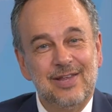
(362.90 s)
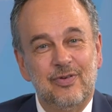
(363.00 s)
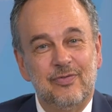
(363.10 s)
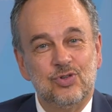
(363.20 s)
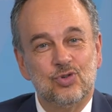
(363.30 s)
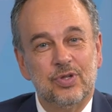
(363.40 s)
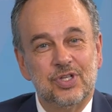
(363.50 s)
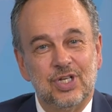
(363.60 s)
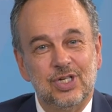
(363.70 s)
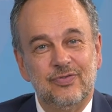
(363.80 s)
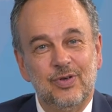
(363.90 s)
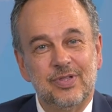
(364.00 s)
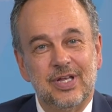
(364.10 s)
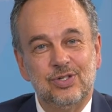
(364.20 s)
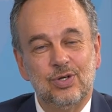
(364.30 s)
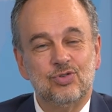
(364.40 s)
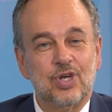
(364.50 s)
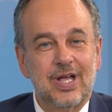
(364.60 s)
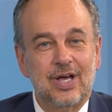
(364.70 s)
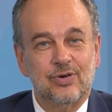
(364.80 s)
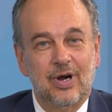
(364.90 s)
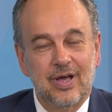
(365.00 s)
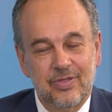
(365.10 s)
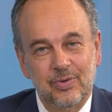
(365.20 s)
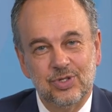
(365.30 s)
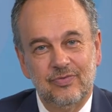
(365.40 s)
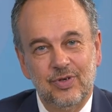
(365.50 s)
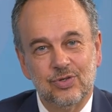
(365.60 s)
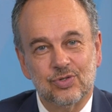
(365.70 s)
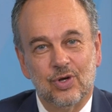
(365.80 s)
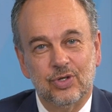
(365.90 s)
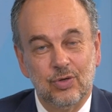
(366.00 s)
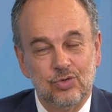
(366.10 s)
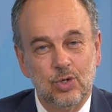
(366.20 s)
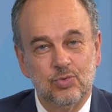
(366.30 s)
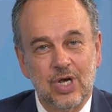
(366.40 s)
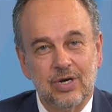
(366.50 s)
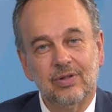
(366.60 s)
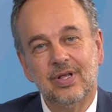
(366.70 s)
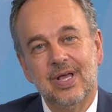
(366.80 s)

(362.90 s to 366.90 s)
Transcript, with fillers: if you've enjoyed this interview, then do check out our other interviews on our YouTube channel,